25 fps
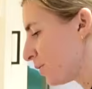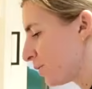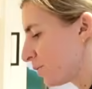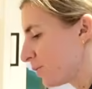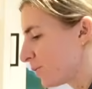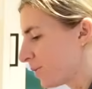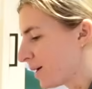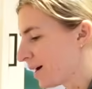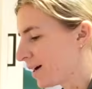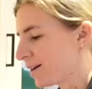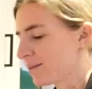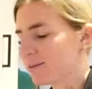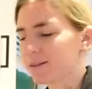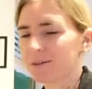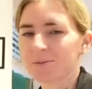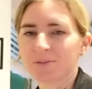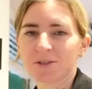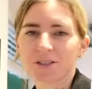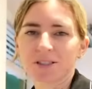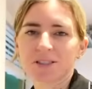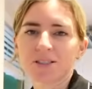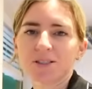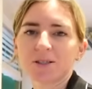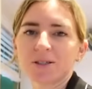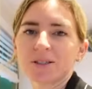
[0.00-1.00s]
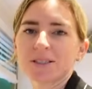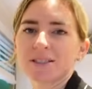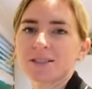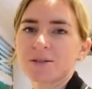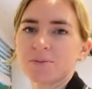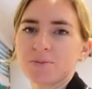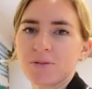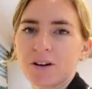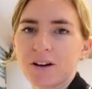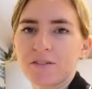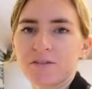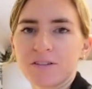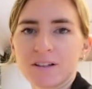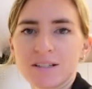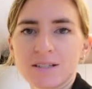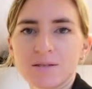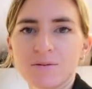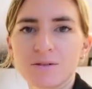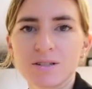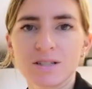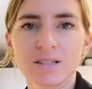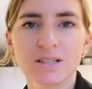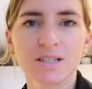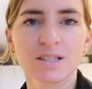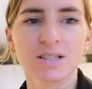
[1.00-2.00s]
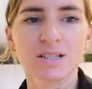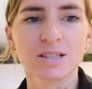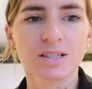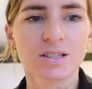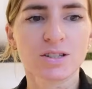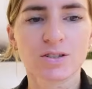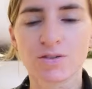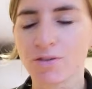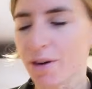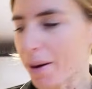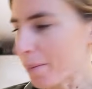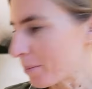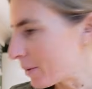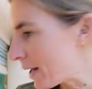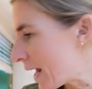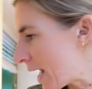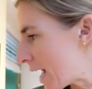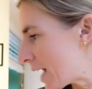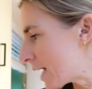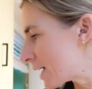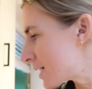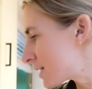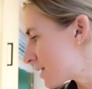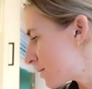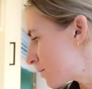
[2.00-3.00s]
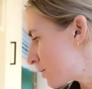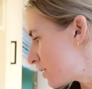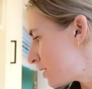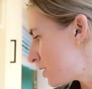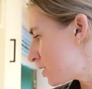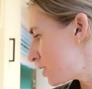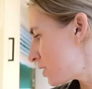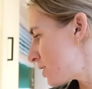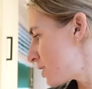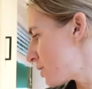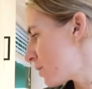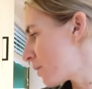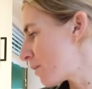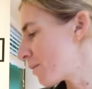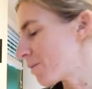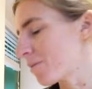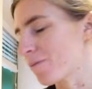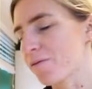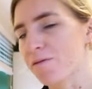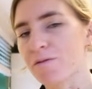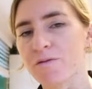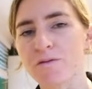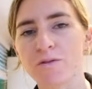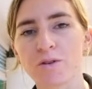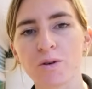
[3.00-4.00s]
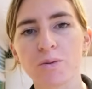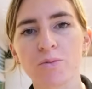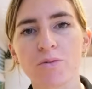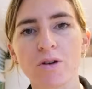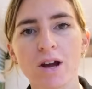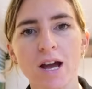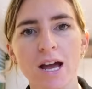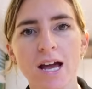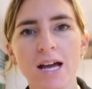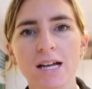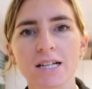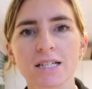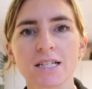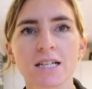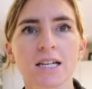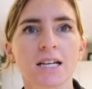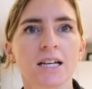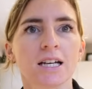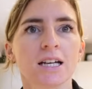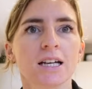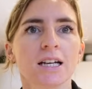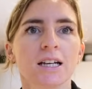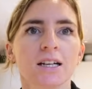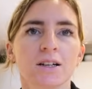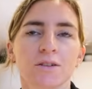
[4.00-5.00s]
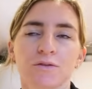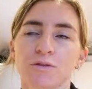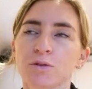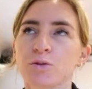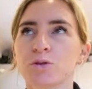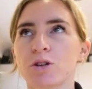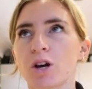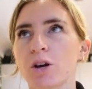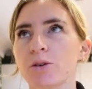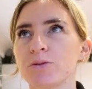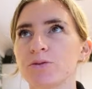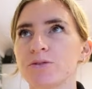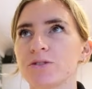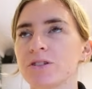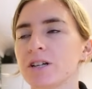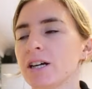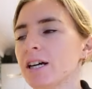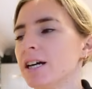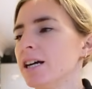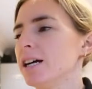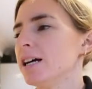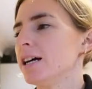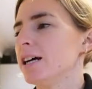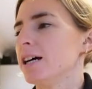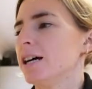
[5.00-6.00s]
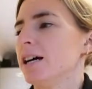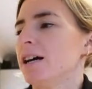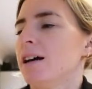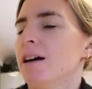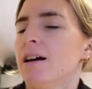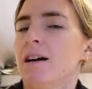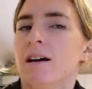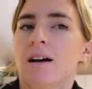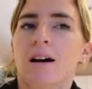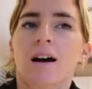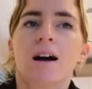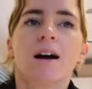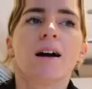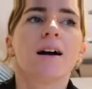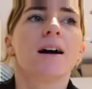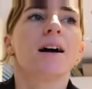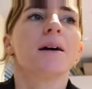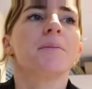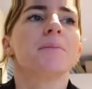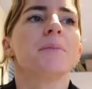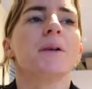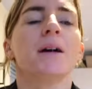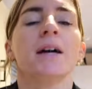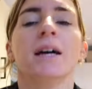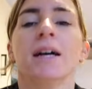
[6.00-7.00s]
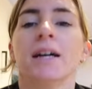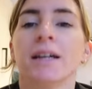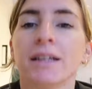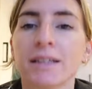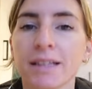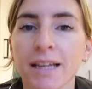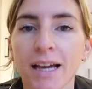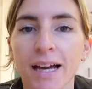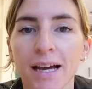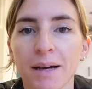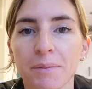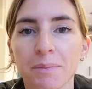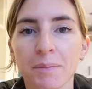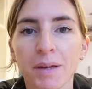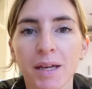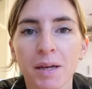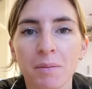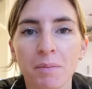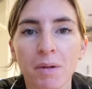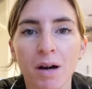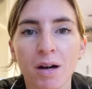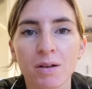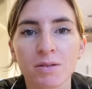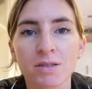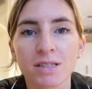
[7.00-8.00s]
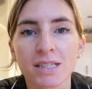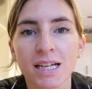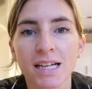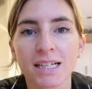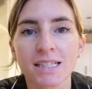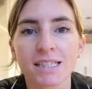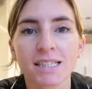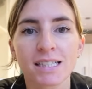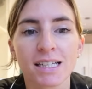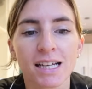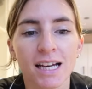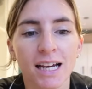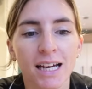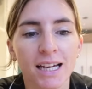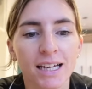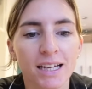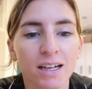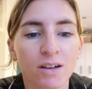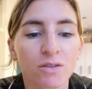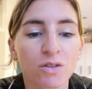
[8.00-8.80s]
you're all well. I'm just doing some breakfast. I'm doing some scrambled eggs. I'm going to do some fruit bread, fruit toast. Me and Miles' day today.